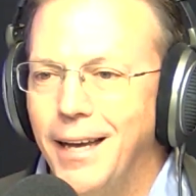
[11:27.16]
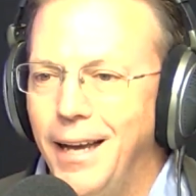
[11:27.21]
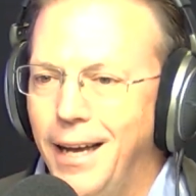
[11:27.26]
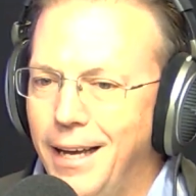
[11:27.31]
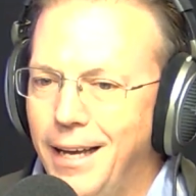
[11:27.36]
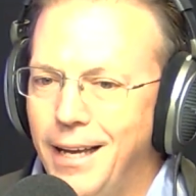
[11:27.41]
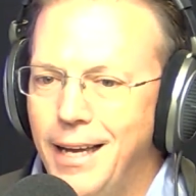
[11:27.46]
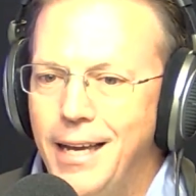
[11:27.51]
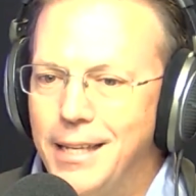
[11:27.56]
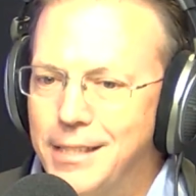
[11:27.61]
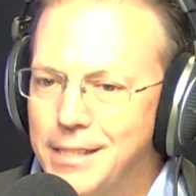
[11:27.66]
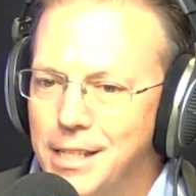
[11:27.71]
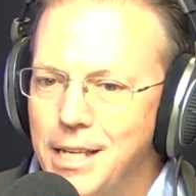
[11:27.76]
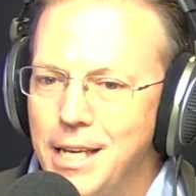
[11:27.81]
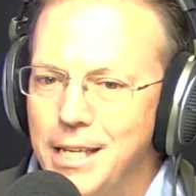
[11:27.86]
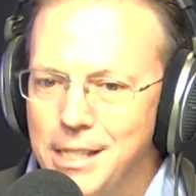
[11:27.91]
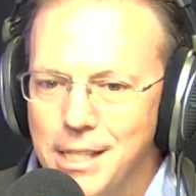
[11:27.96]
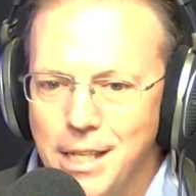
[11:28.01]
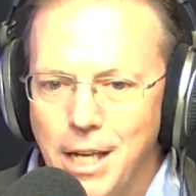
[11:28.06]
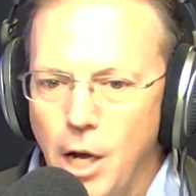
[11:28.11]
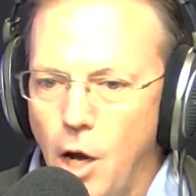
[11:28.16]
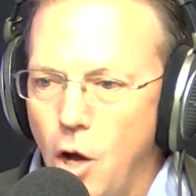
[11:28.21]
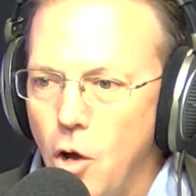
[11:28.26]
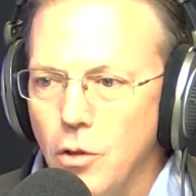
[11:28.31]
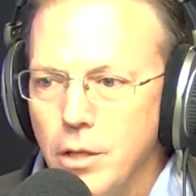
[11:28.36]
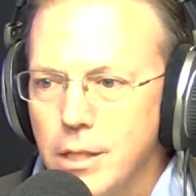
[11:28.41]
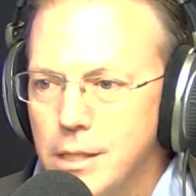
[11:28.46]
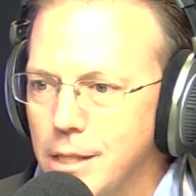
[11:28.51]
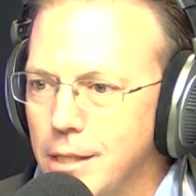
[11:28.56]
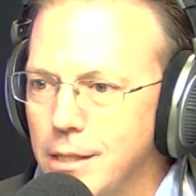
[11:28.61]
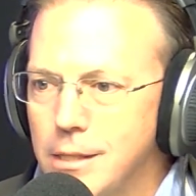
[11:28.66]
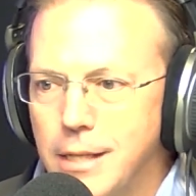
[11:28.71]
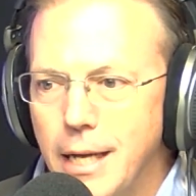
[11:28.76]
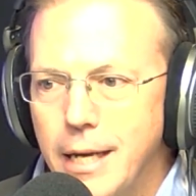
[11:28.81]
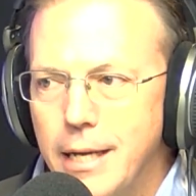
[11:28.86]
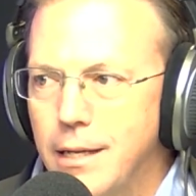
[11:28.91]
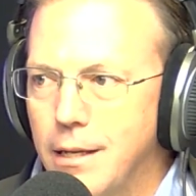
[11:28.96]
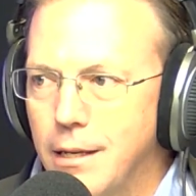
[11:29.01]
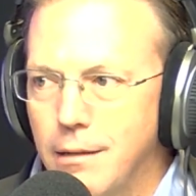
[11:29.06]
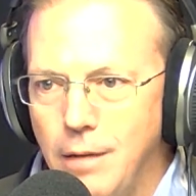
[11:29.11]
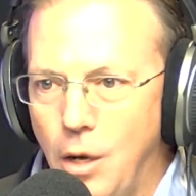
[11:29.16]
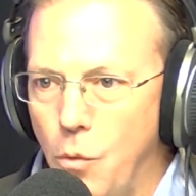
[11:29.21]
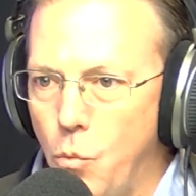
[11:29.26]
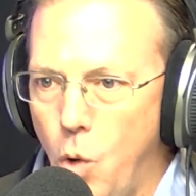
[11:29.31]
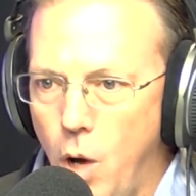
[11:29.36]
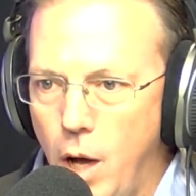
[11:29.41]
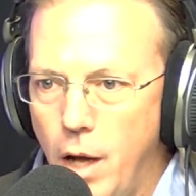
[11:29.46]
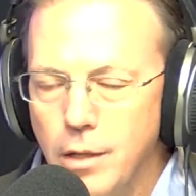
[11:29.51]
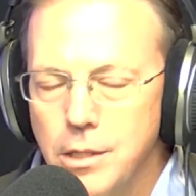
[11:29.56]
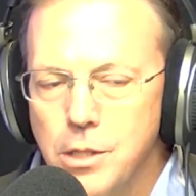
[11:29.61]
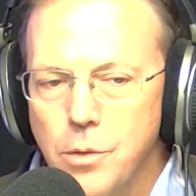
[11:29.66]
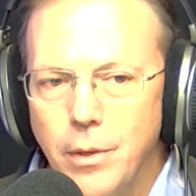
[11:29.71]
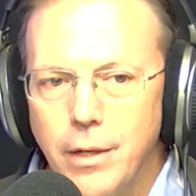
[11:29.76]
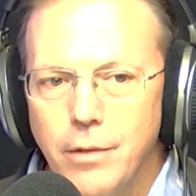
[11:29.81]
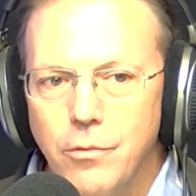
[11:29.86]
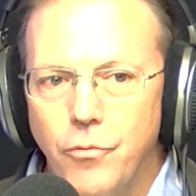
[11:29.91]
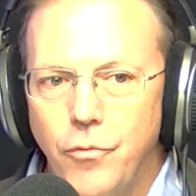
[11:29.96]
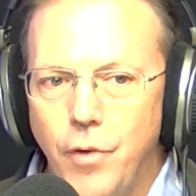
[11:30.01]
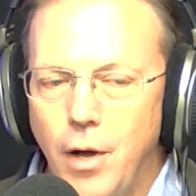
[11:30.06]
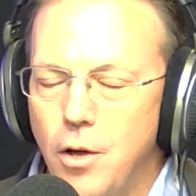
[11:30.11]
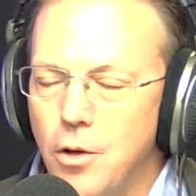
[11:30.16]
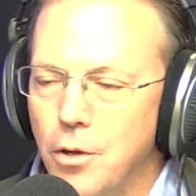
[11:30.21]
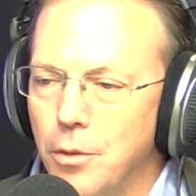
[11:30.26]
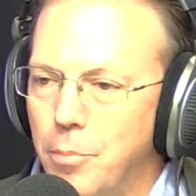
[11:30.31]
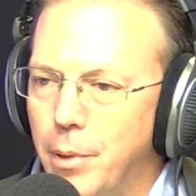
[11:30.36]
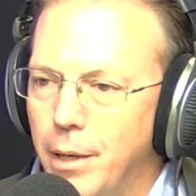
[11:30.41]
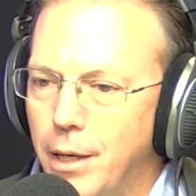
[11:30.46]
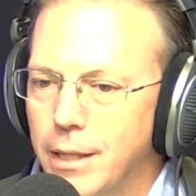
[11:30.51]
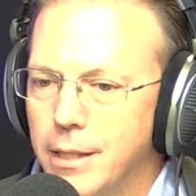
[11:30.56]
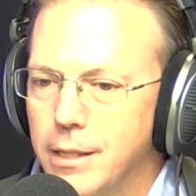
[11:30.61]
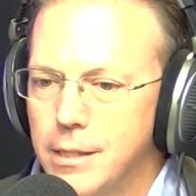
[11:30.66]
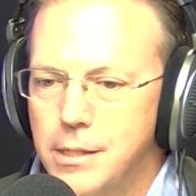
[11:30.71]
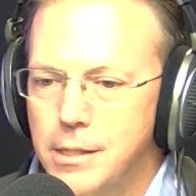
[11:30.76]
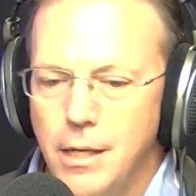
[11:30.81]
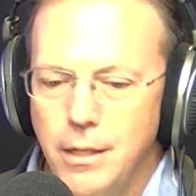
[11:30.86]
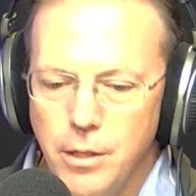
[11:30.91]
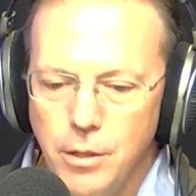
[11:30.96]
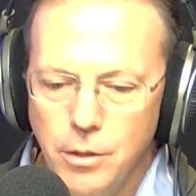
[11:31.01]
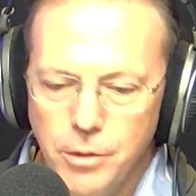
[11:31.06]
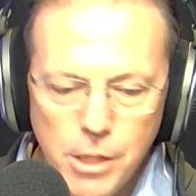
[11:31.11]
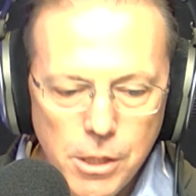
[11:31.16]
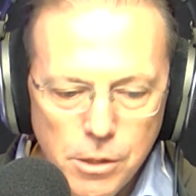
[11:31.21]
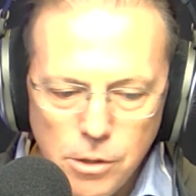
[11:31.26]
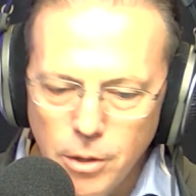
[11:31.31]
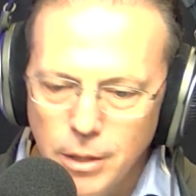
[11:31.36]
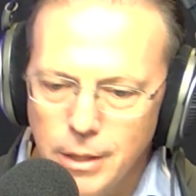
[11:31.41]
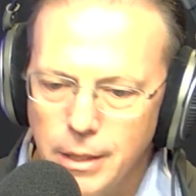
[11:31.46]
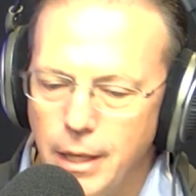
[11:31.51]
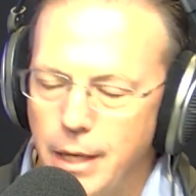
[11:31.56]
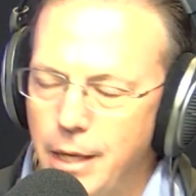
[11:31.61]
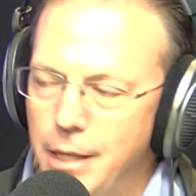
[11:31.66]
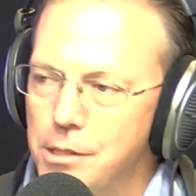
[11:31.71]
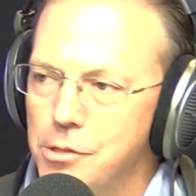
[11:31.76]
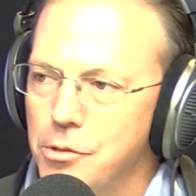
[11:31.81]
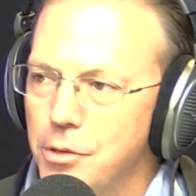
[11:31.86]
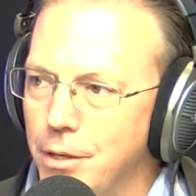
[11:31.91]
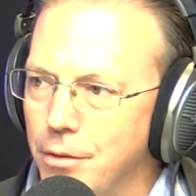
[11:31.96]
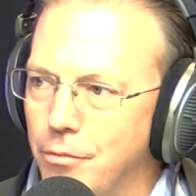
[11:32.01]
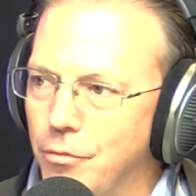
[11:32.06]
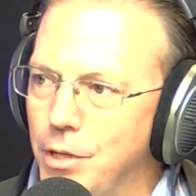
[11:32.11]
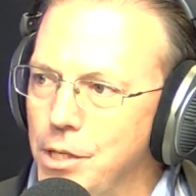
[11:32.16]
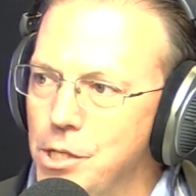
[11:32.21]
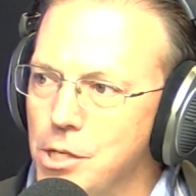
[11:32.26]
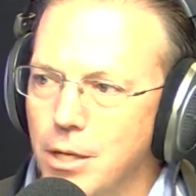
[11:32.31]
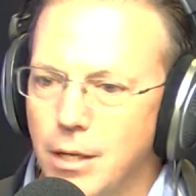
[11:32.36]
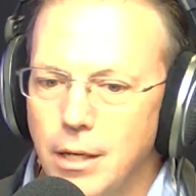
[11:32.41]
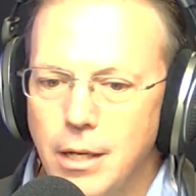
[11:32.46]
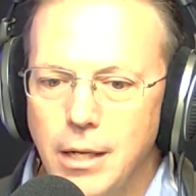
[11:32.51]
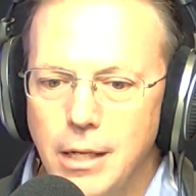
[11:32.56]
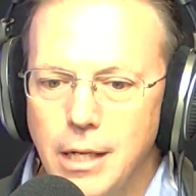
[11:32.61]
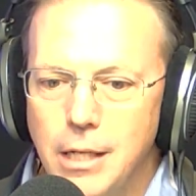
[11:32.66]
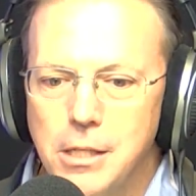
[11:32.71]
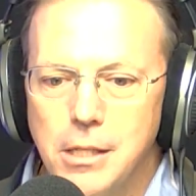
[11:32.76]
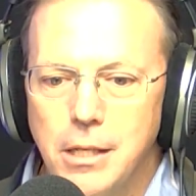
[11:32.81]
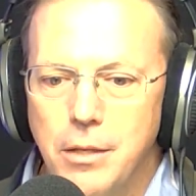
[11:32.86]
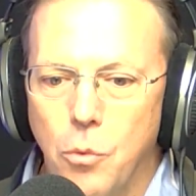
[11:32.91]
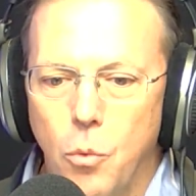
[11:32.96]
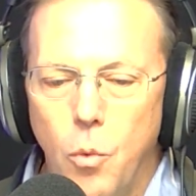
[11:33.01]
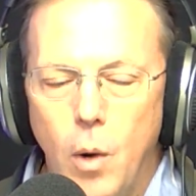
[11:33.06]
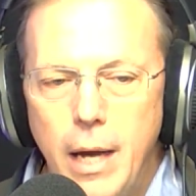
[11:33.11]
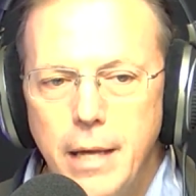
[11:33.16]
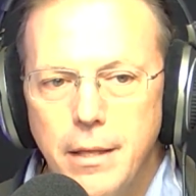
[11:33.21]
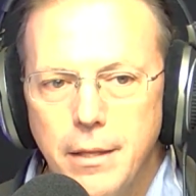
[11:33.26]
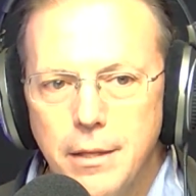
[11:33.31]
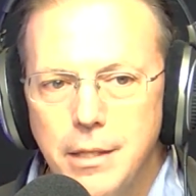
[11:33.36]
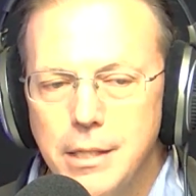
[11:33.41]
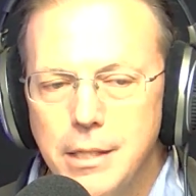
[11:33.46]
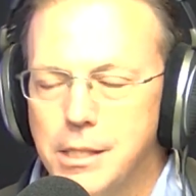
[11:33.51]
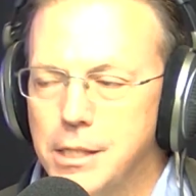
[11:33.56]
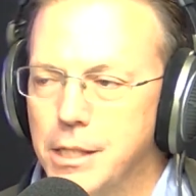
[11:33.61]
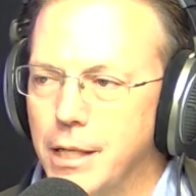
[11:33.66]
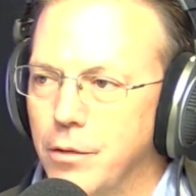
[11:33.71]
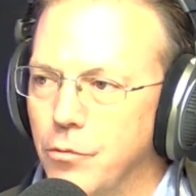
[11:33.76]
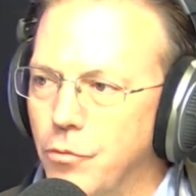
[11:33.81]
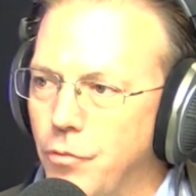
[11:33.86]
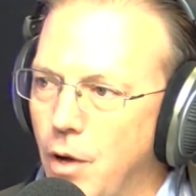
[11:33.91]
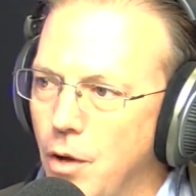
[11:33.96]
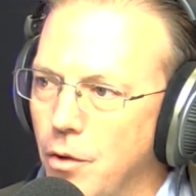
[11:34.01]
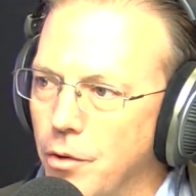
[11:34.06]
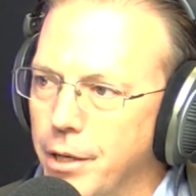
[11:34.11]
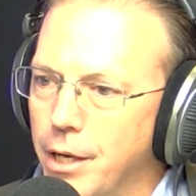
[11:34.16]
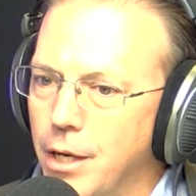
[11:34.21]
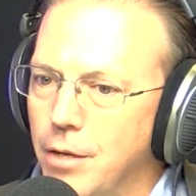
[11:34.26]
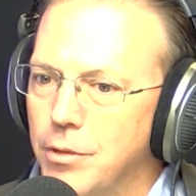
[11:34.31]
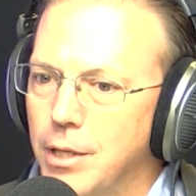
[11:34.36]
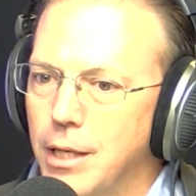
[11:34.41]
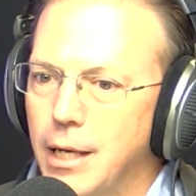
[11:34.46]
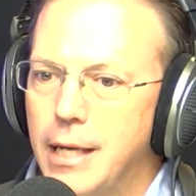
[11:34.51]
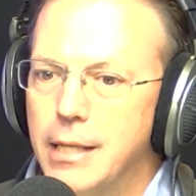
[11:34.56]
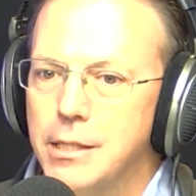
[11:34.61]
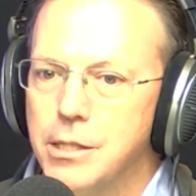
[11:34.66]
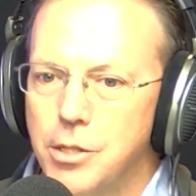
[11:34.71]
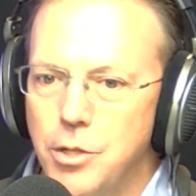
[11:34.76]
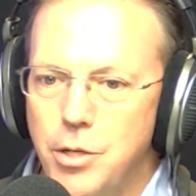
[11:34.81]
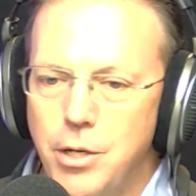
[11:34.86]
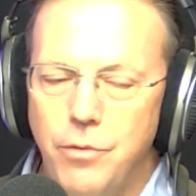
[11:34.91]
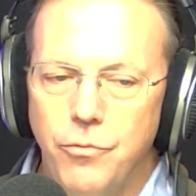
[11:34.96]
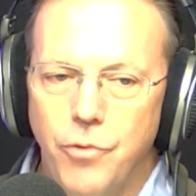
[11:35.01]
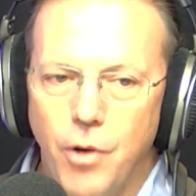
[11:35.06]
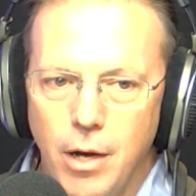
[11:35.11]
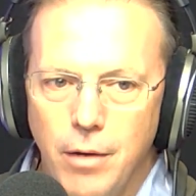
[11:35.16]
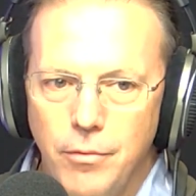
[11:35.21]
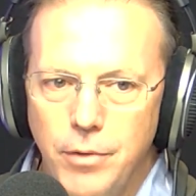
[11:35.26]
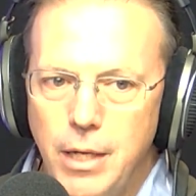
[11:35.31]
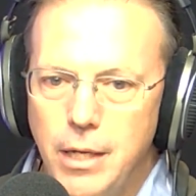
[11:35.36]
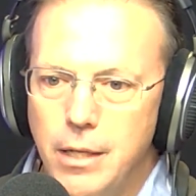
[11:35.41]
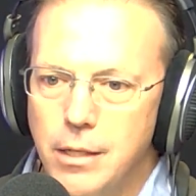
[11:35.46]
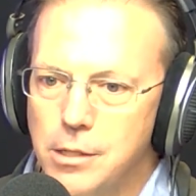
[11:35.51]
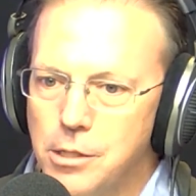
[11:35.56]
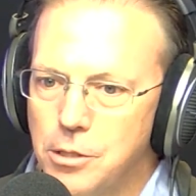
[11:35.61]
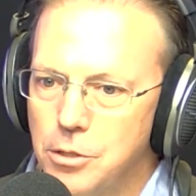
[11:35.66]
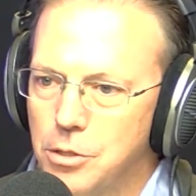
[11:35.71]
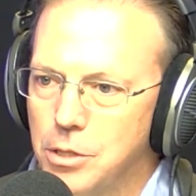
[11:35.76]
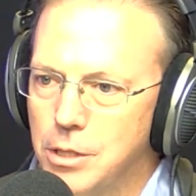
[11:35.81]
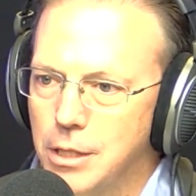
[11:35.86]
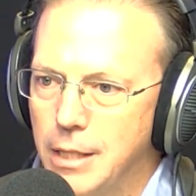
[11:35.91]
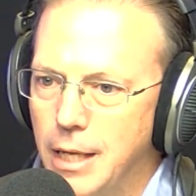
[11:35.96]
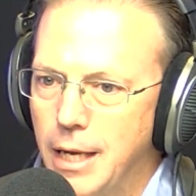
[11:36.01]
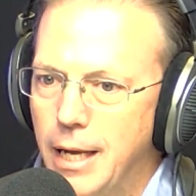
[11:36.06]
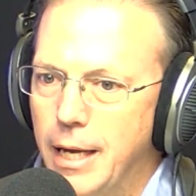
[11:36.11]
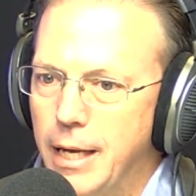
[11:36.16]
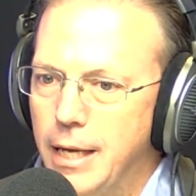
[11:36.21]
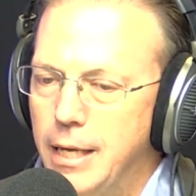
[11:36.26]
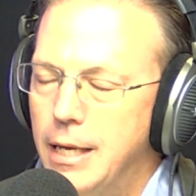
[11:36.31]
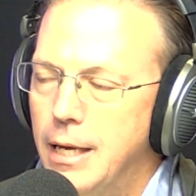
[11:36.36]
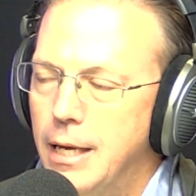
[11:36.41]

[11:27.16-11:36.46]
It's a goal that's going to take a while to unfold. But I can tell you, just look at the history of Vision. Mm. It's the way that this has unfolded over the last 35 years to today.